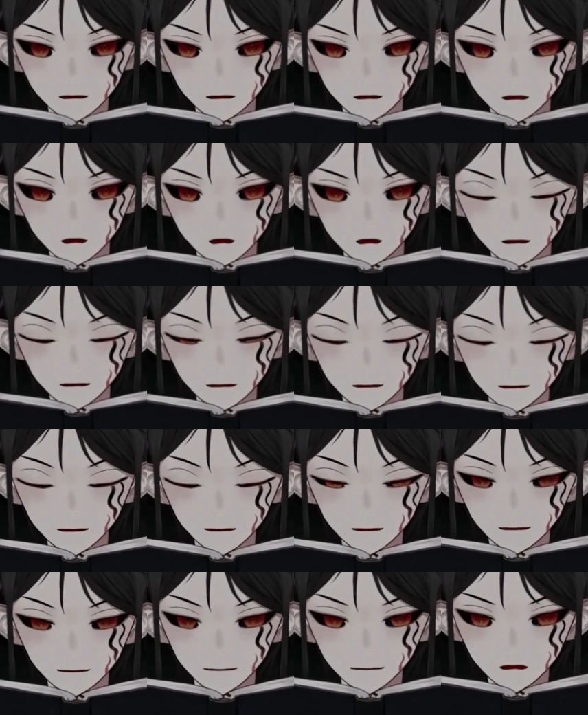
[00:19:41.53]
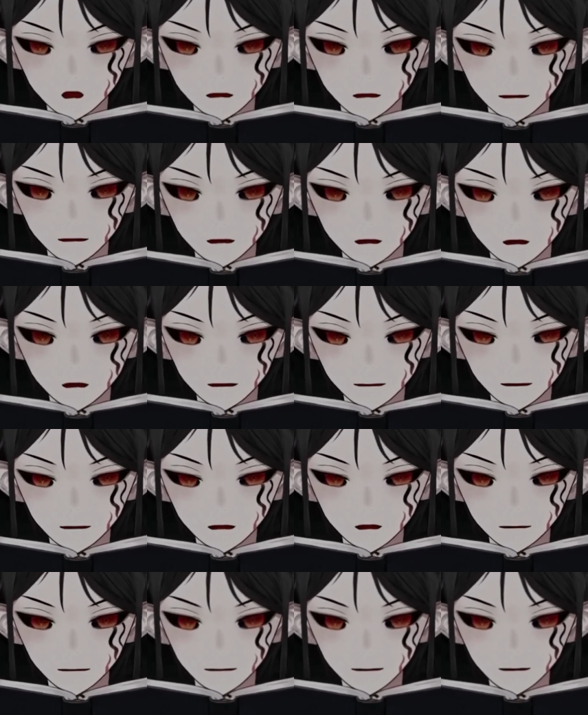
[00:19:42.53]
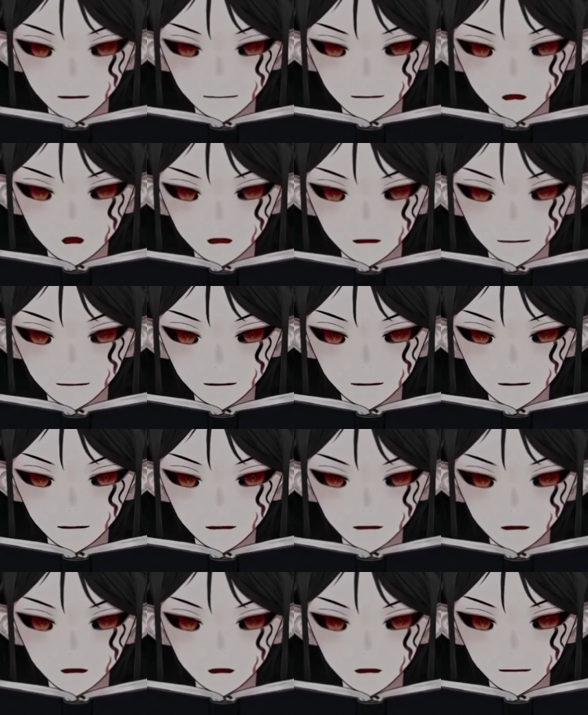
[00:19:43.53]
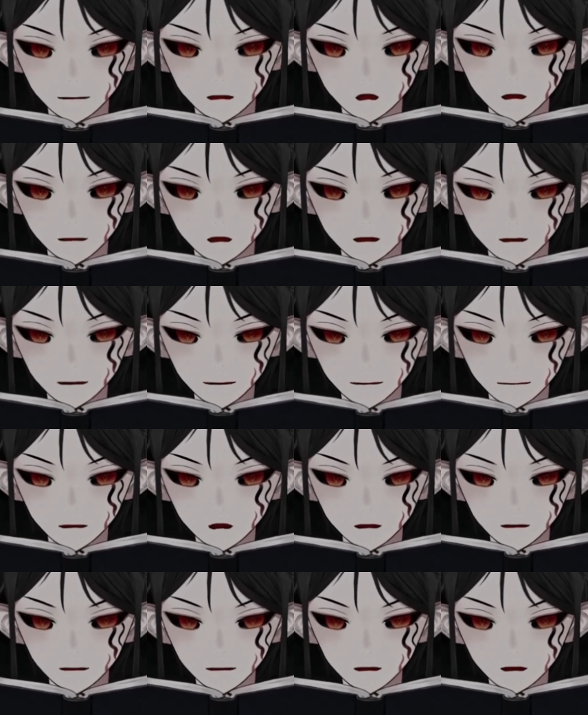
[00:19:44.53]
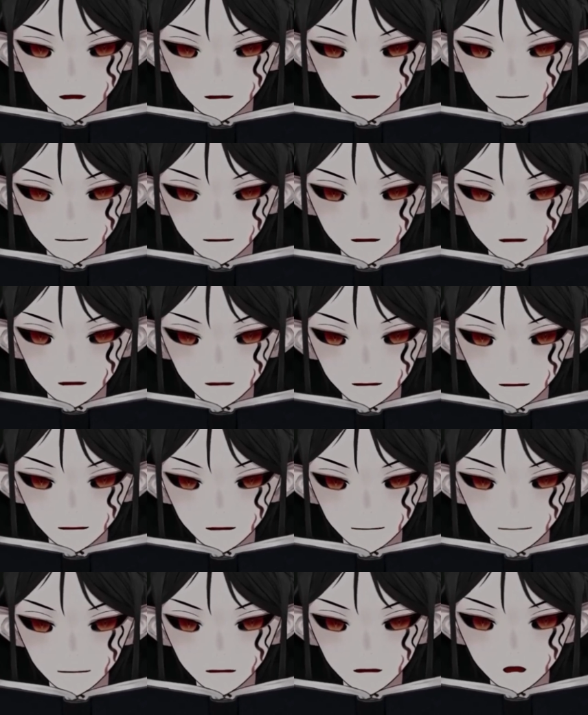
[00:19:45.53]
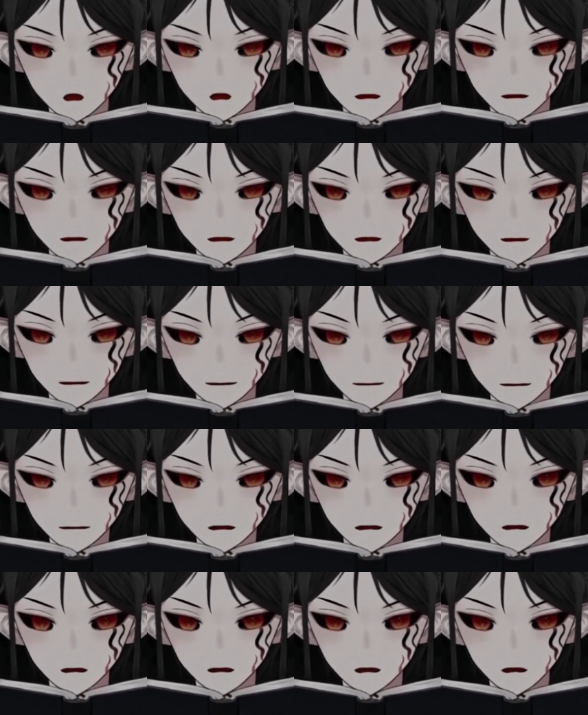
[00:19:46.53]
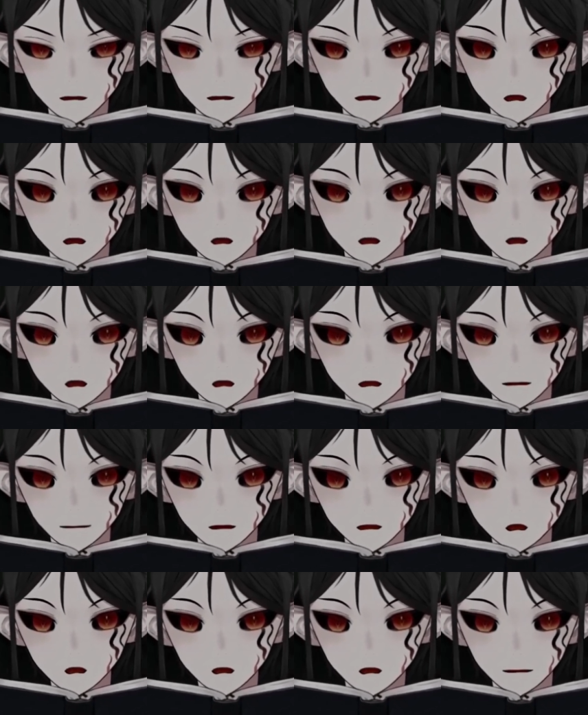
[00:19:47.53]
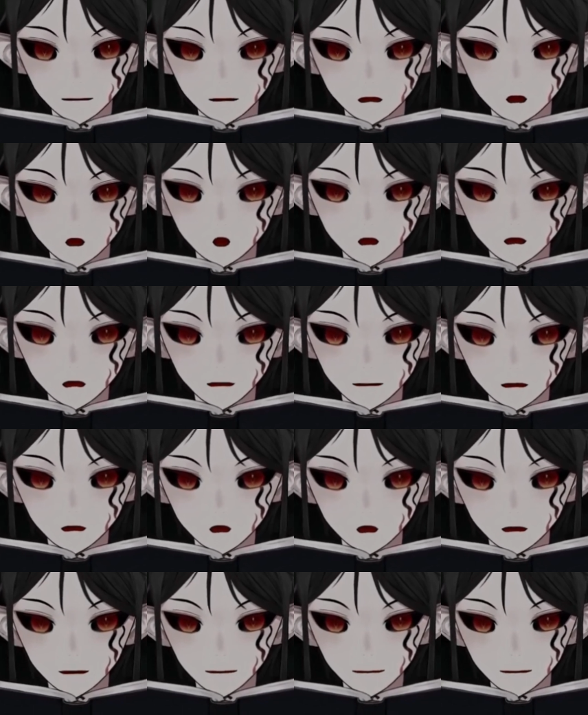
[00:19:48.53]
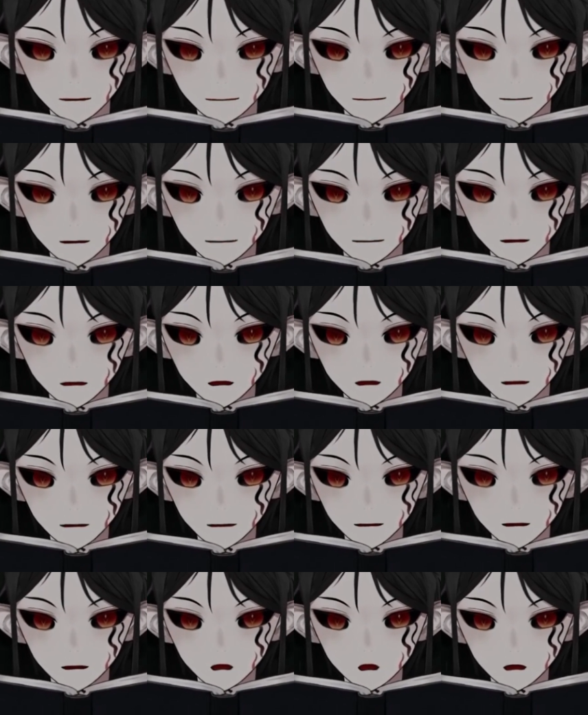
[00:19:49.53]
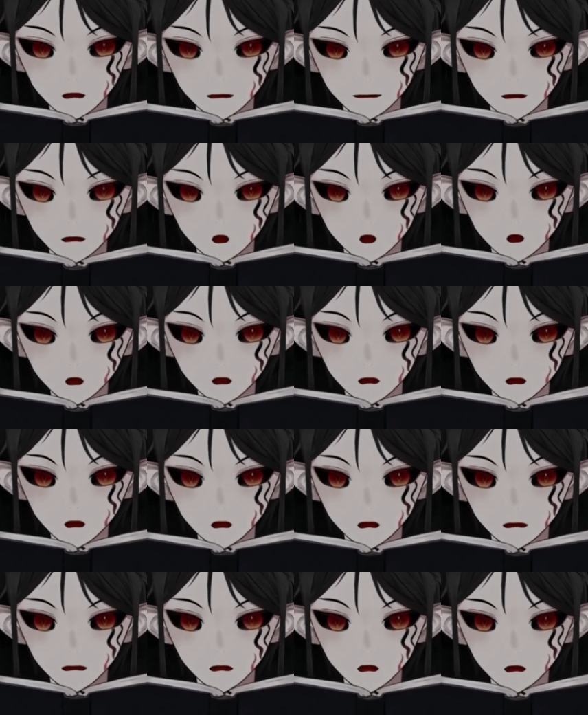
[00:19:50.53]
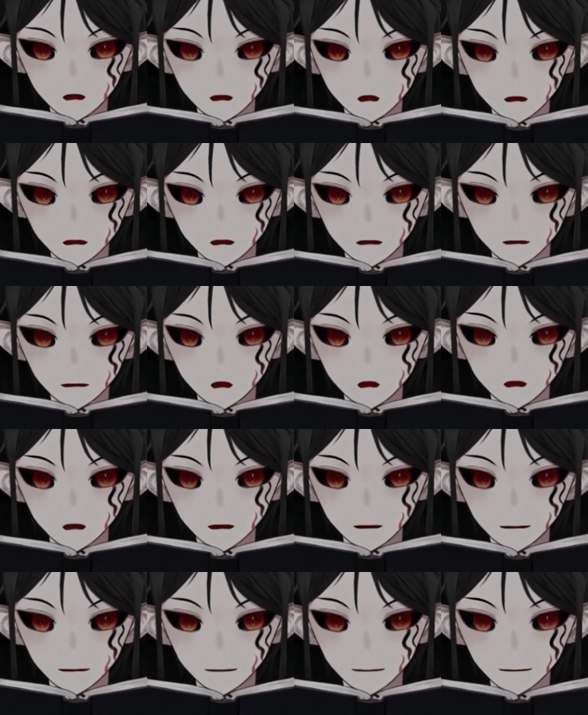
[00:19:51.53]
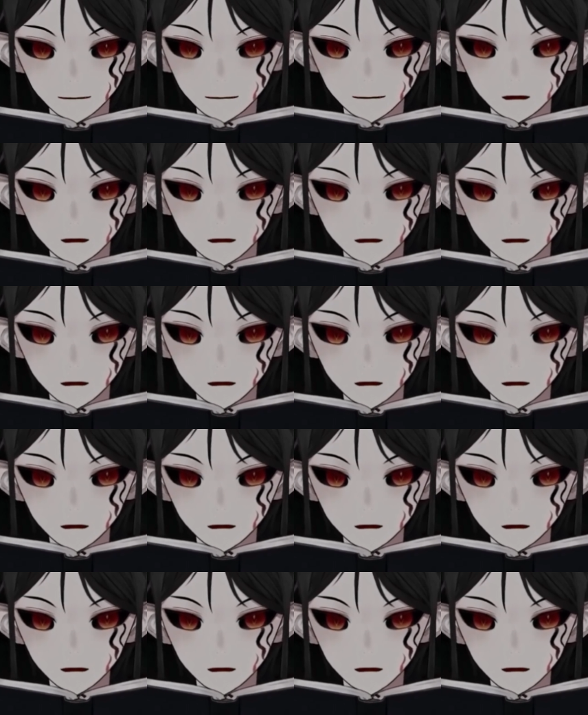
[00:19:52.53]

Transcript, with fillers: I was fortunate in that respect. My best friend Davy lived right next door. If I ever wanted to ask him to play G.I. Joe or ride our bikes,